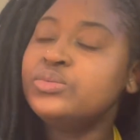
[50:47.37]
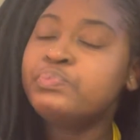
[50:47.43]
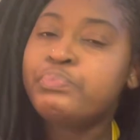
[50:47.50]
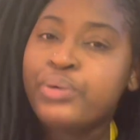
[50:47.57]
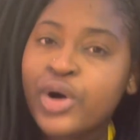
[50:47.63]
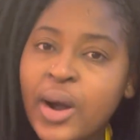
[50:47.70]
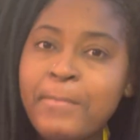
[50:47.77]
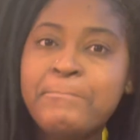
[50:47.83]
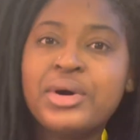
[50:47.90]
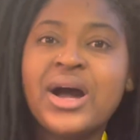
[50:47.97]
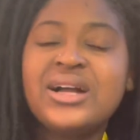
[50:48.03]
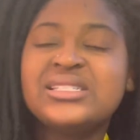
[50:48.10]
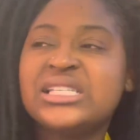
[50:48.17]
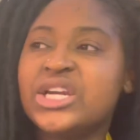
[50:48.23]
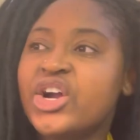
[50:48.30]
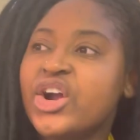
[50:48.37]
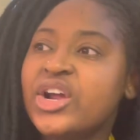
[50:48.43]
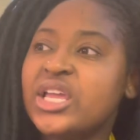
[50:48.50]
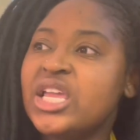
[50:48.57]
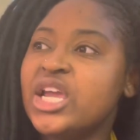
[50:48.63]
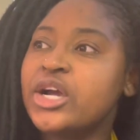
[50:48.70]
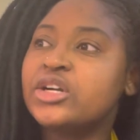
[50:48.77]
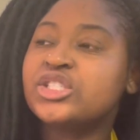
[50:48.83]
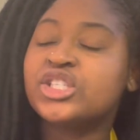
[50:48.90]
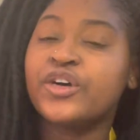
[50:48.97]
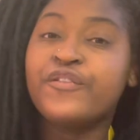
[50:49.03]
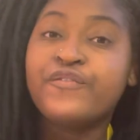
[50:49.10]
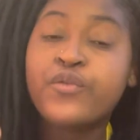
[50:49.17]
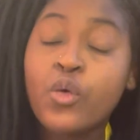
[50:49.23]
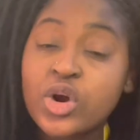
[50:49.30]
put bugs in her ear to
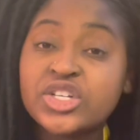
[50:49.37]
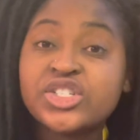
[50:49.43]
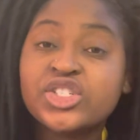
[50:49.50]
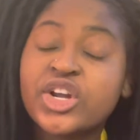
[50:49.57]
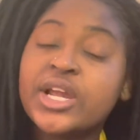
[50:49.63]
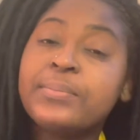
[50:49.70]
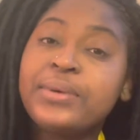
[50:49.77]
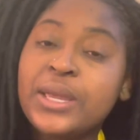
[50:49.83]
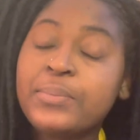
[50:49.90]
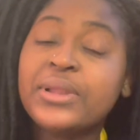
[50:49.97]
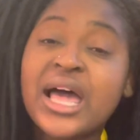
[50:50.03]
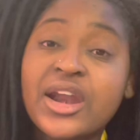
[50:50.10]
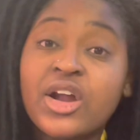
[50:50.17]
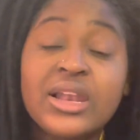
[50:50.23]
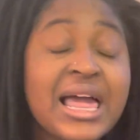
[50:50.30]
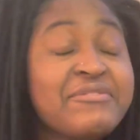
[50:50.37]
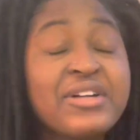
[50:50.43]
force certain people out of her life,